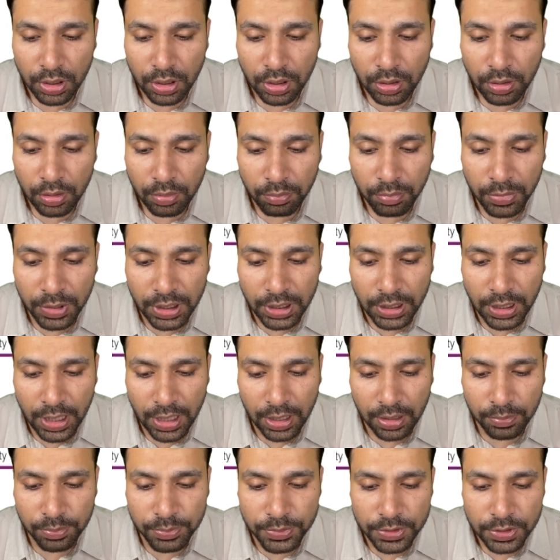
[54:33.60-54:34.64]
Mini
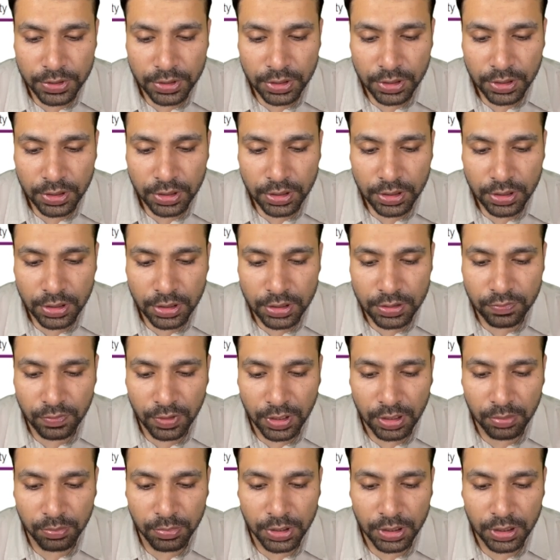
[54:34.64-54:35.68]
helps is very
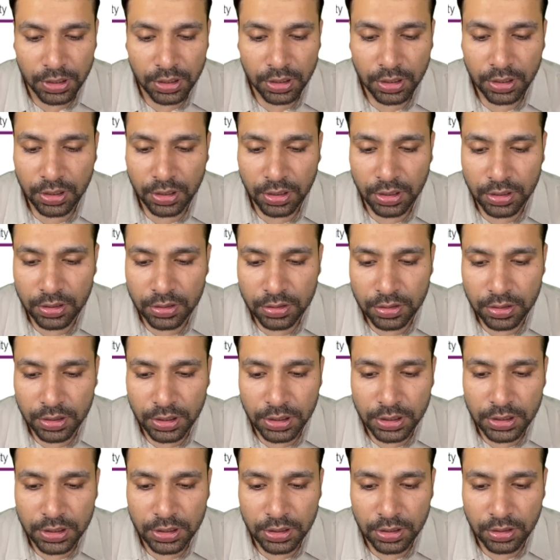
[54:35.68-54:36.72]
mini.
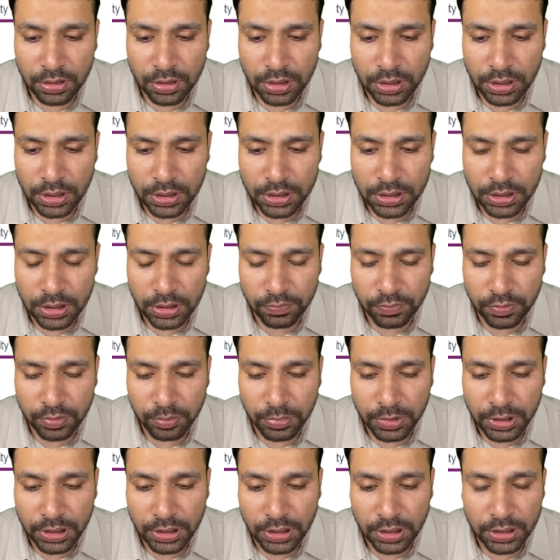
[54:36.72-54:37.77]
It's even
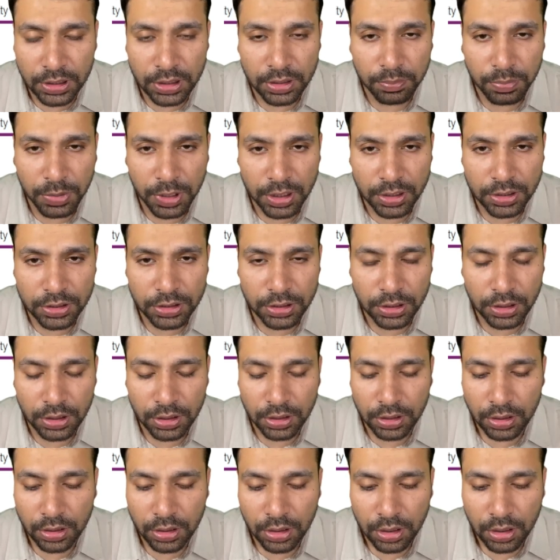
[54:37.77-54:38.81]
minier than partial.
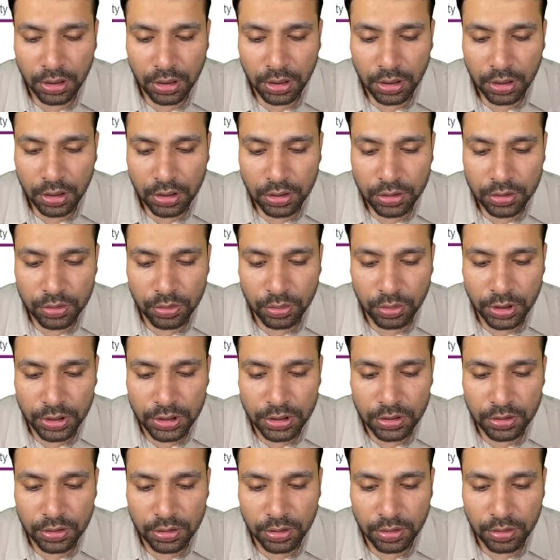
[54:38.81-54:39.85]
So
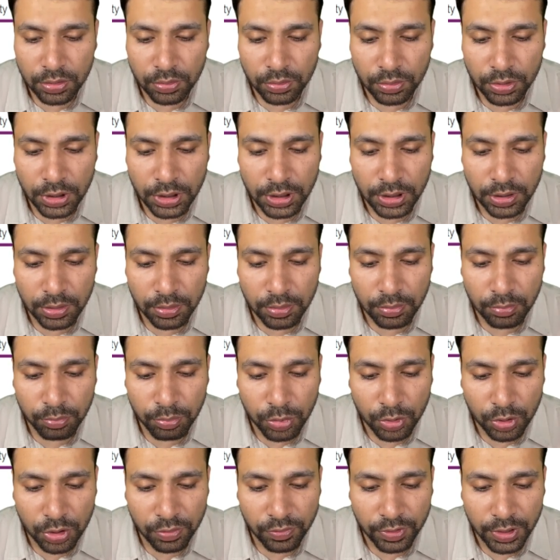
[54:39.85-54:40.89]
it's only
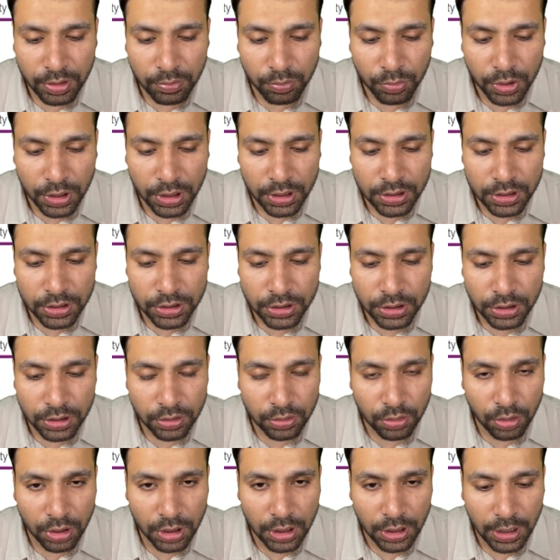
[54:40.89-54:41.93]
portal vein embolization,
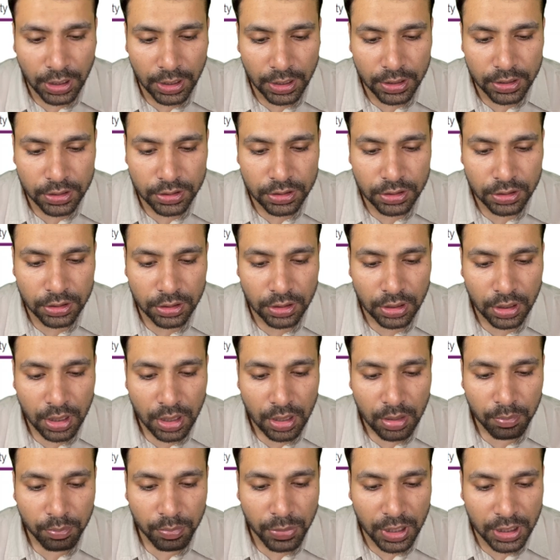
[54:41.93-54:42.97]
not ligation,
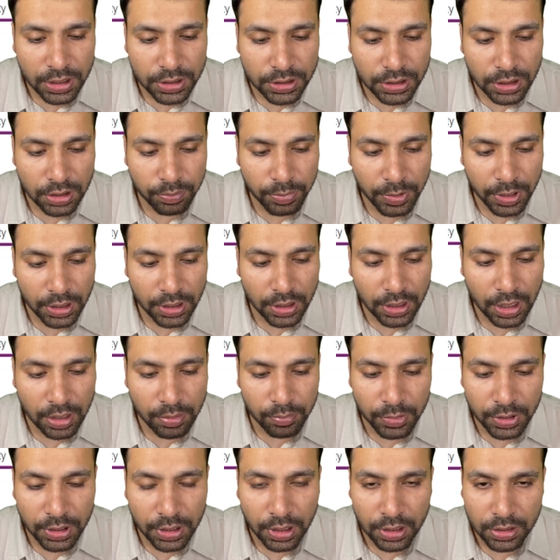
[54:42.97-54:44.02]
partial parenchymal
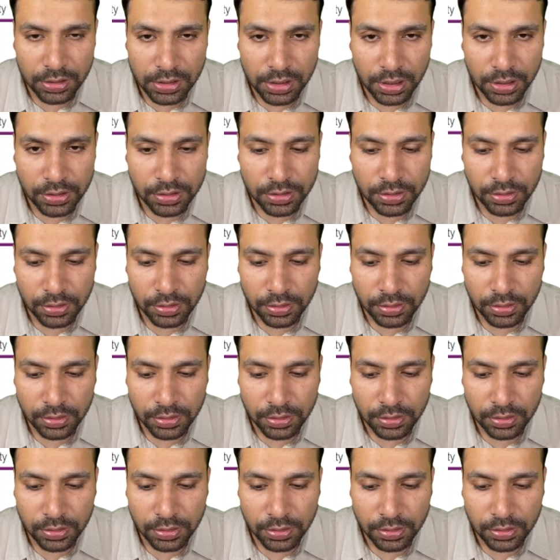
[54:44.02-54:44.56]
transaction.